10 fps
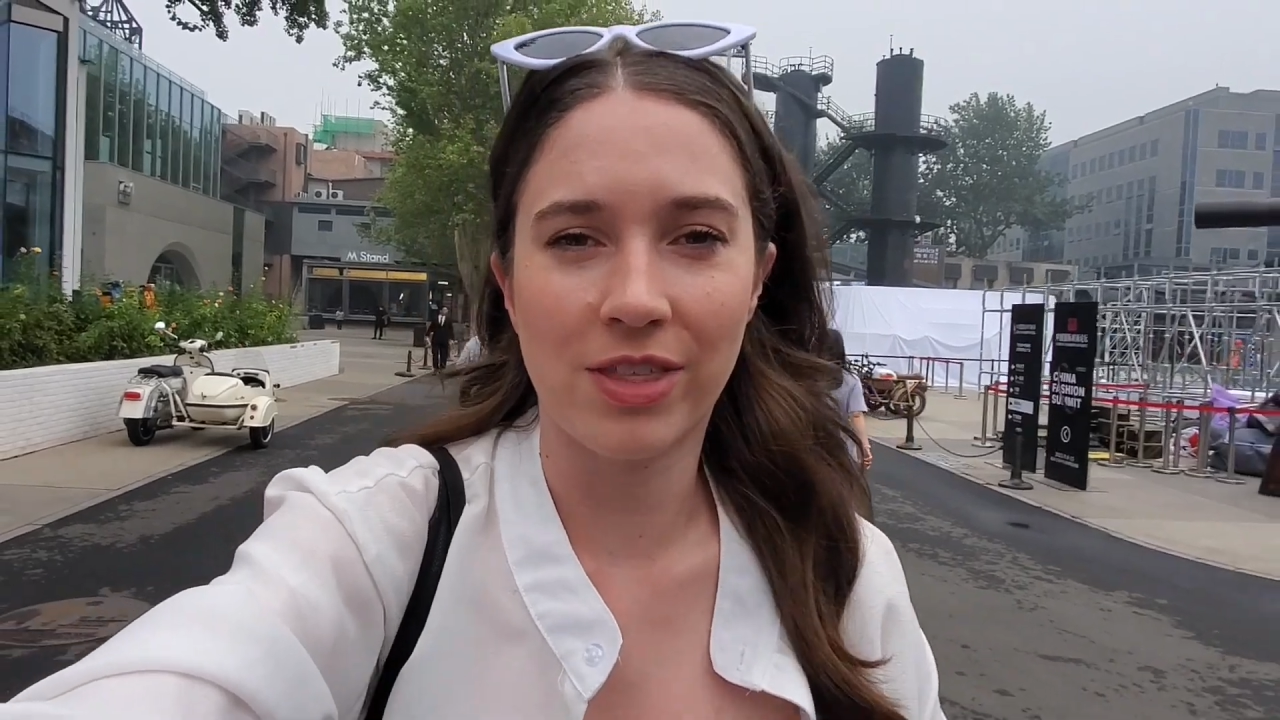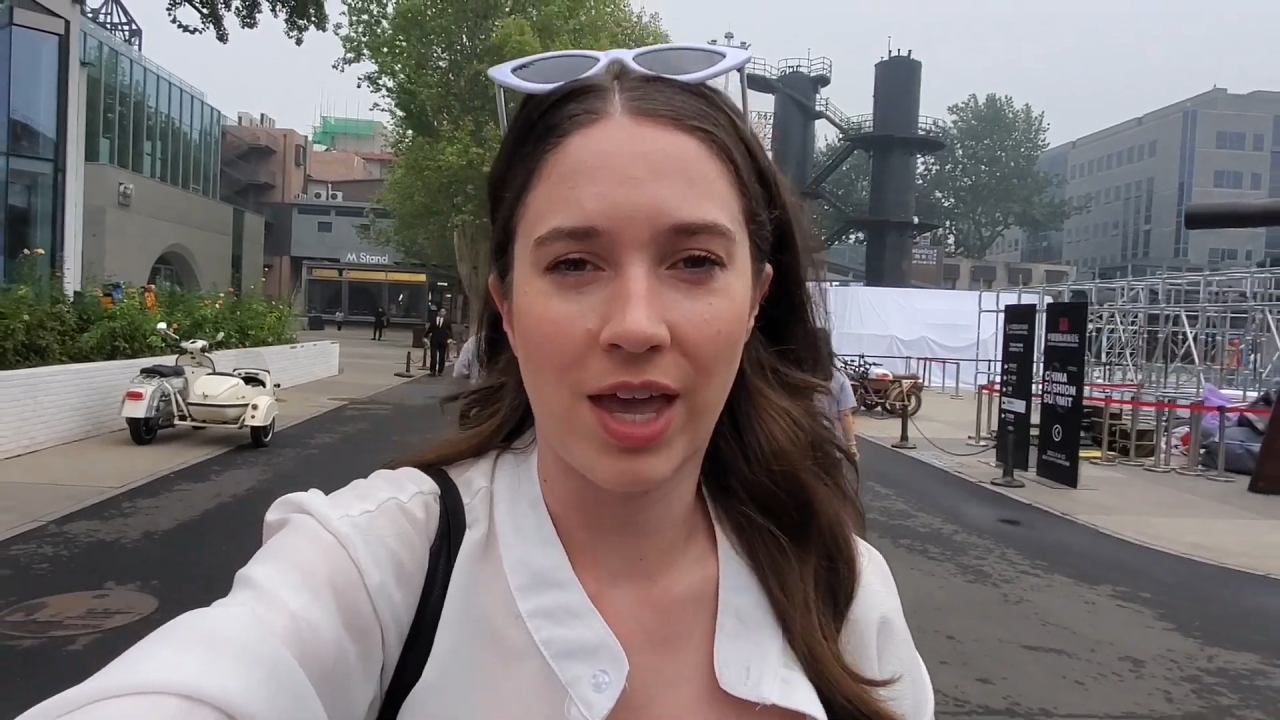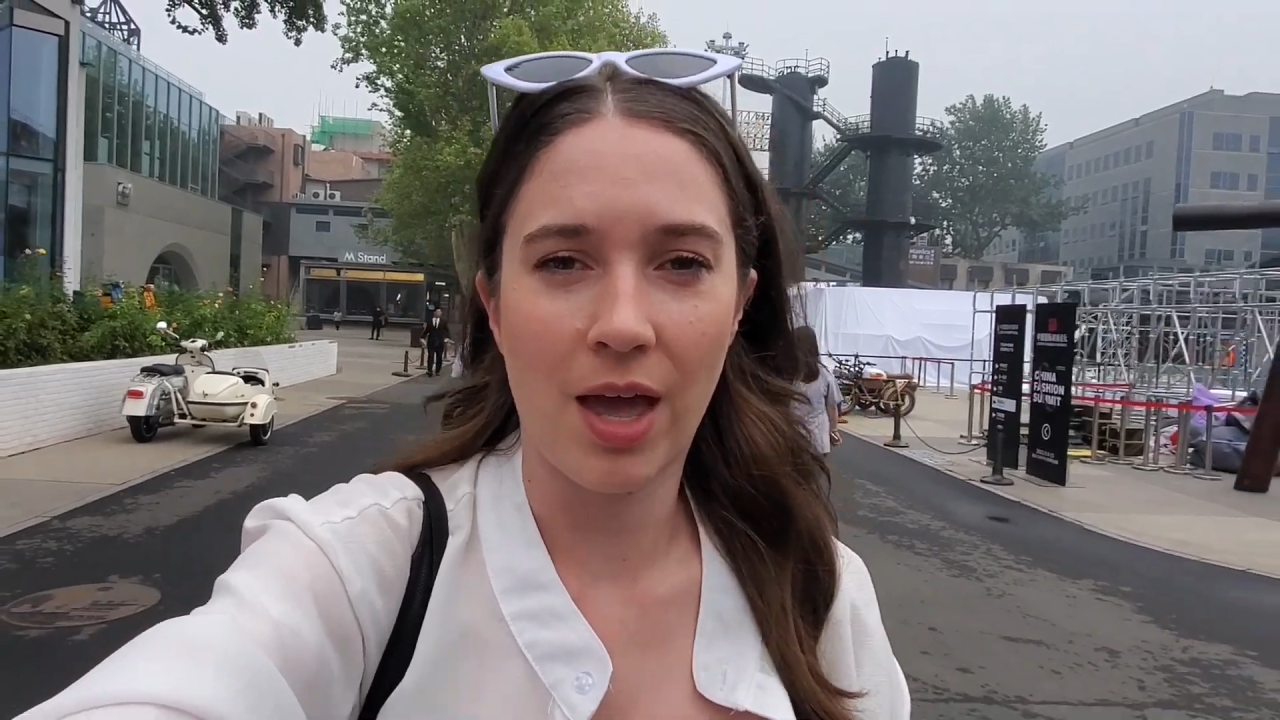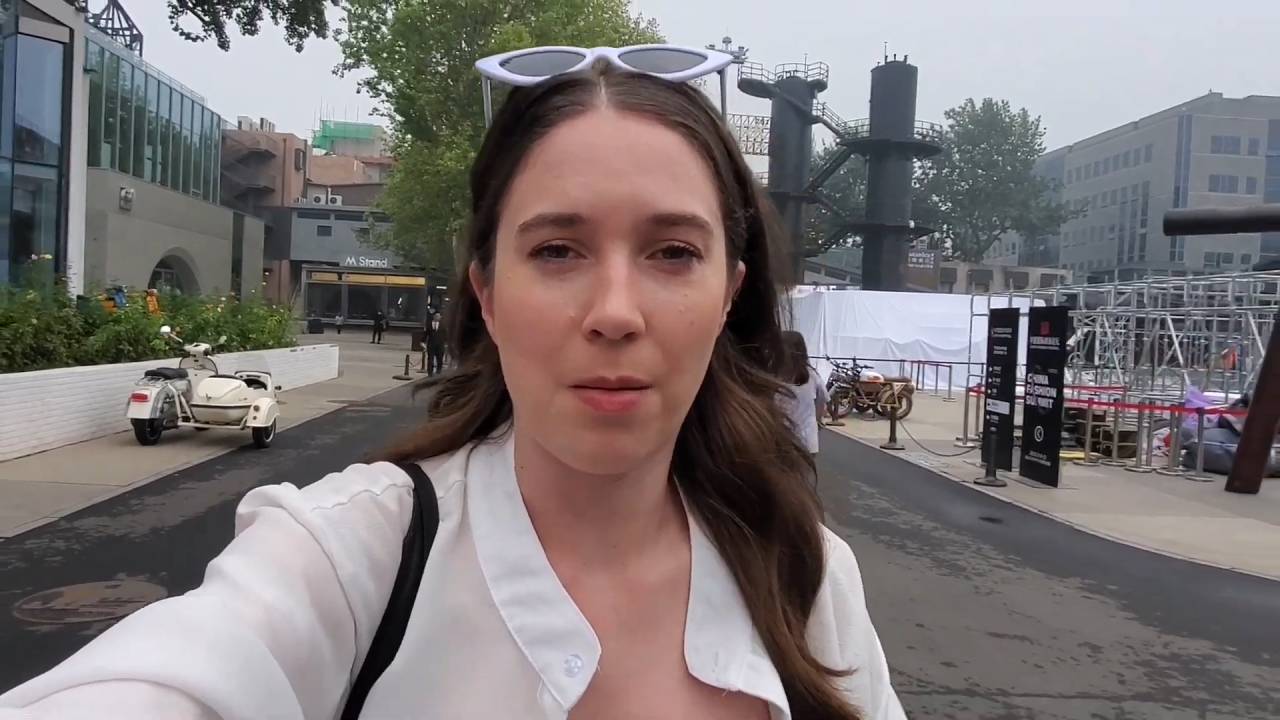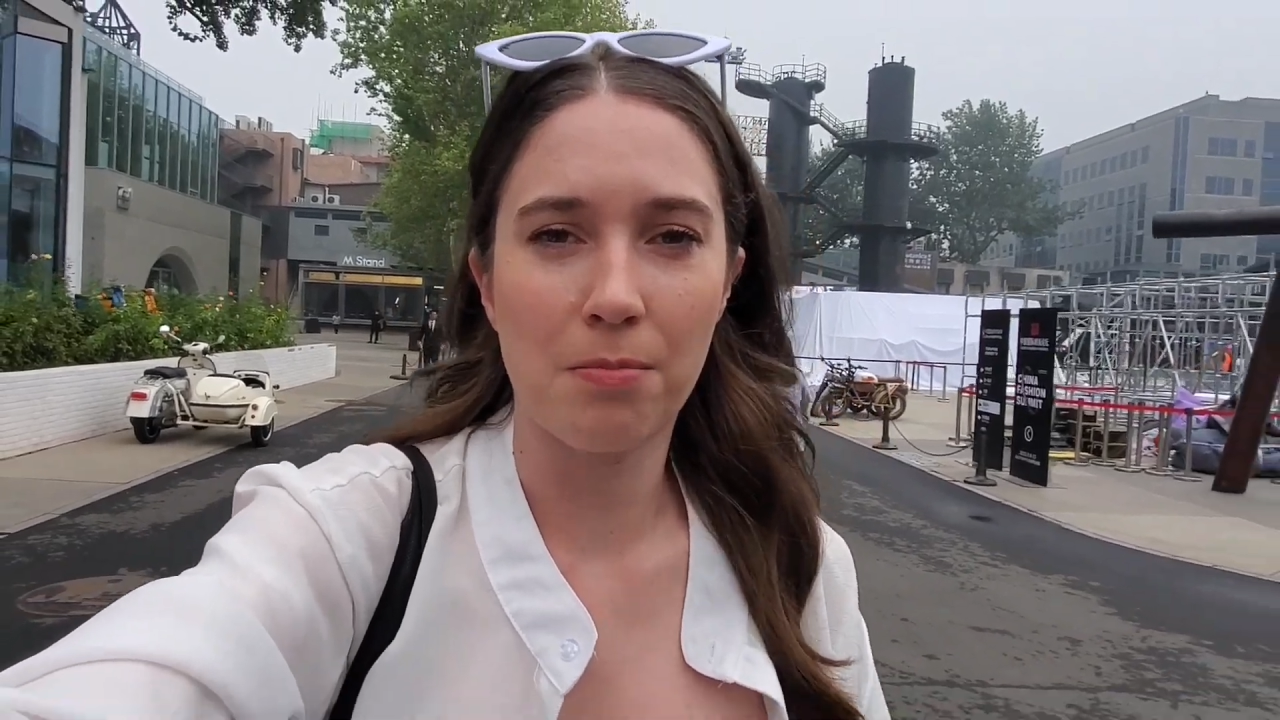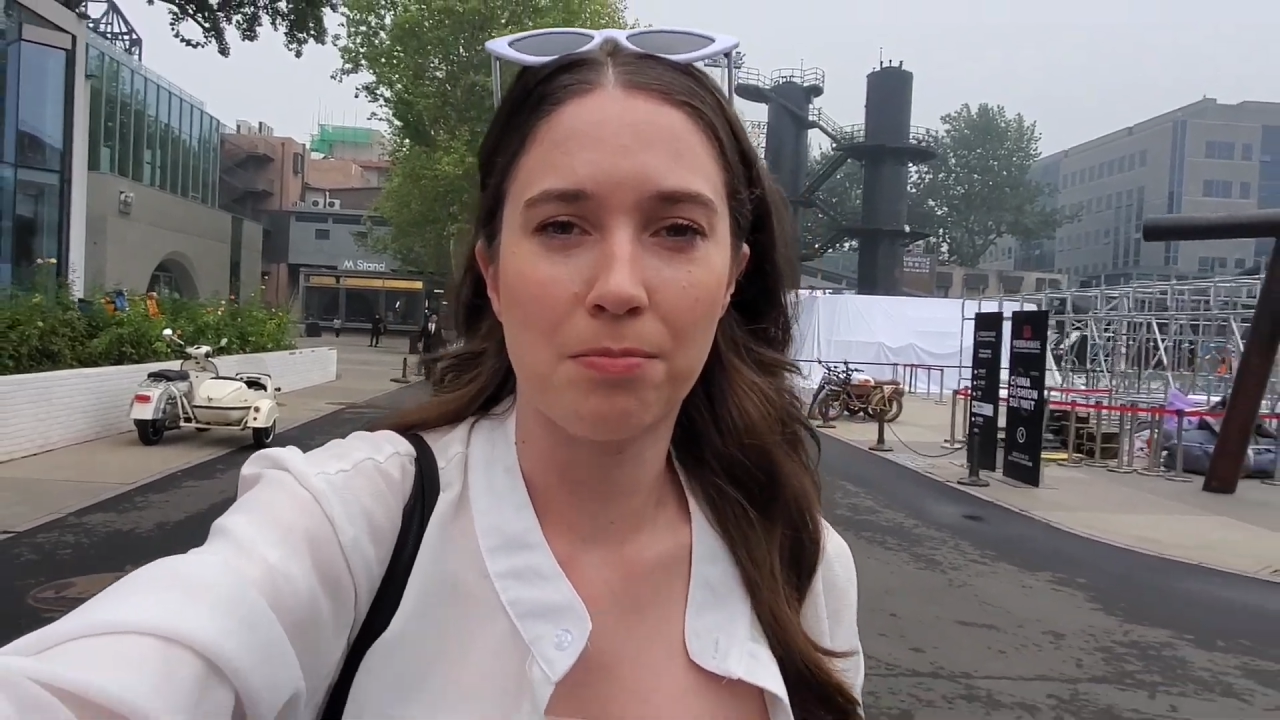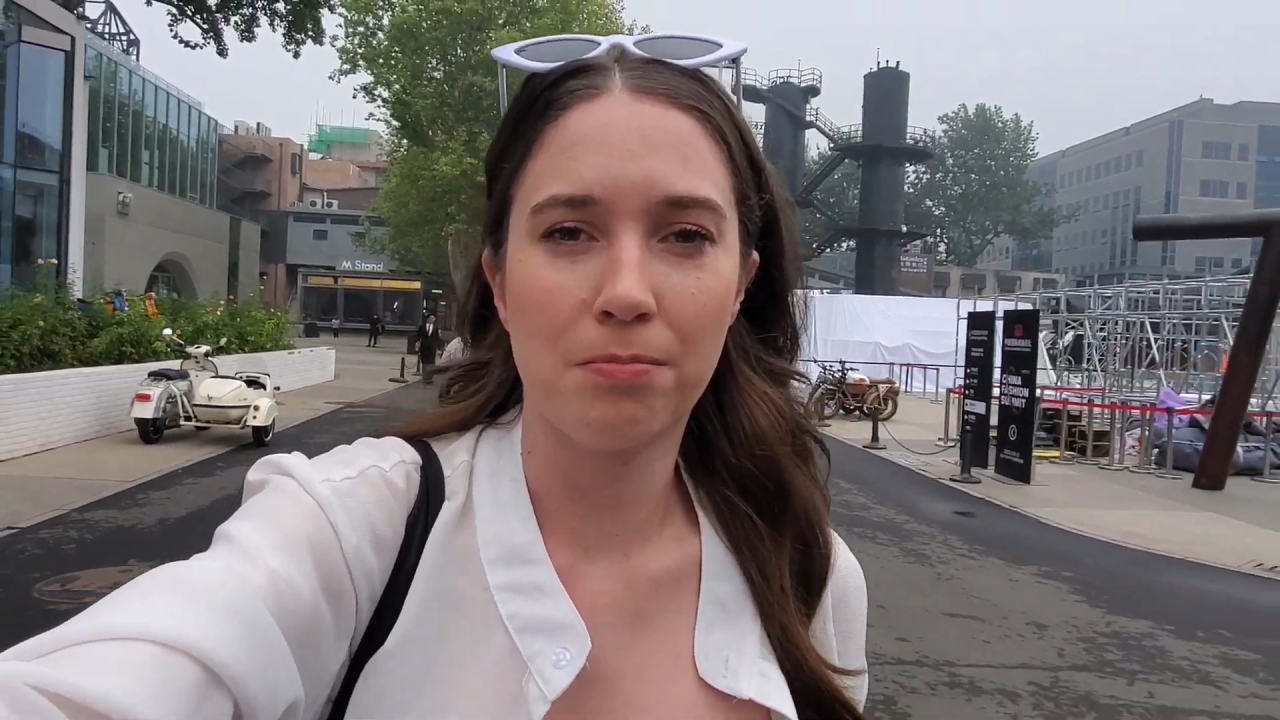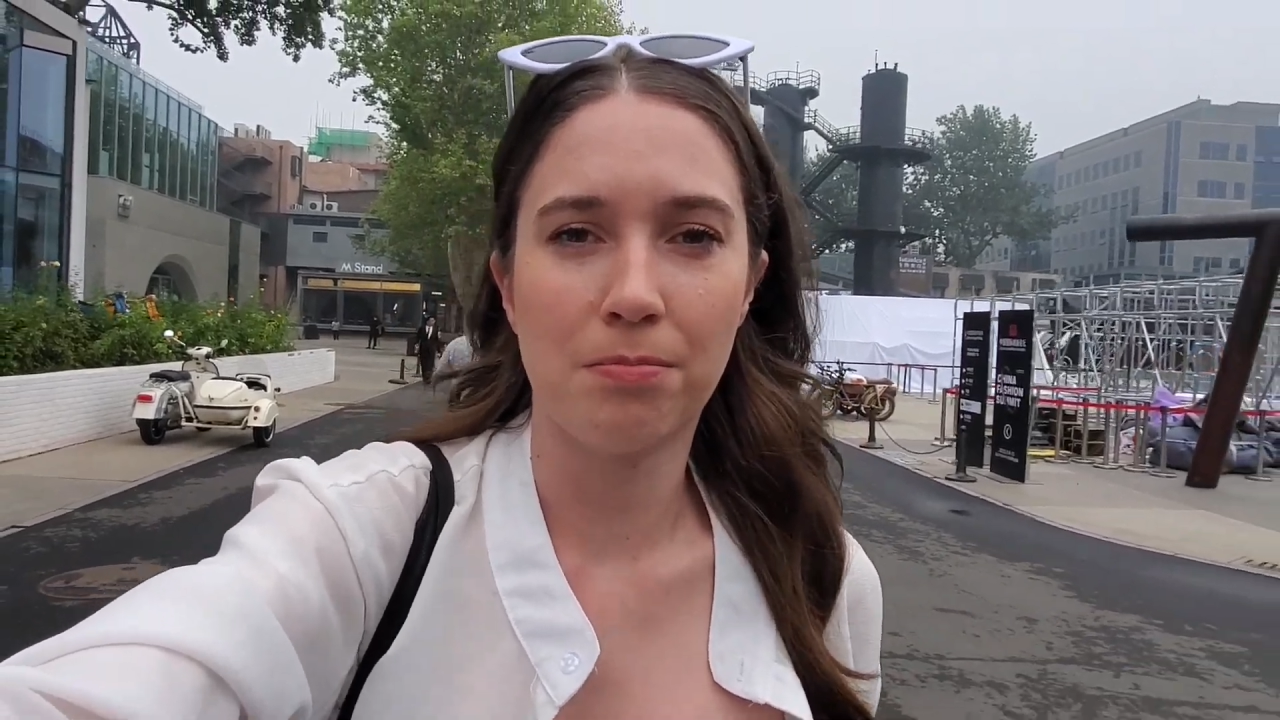them.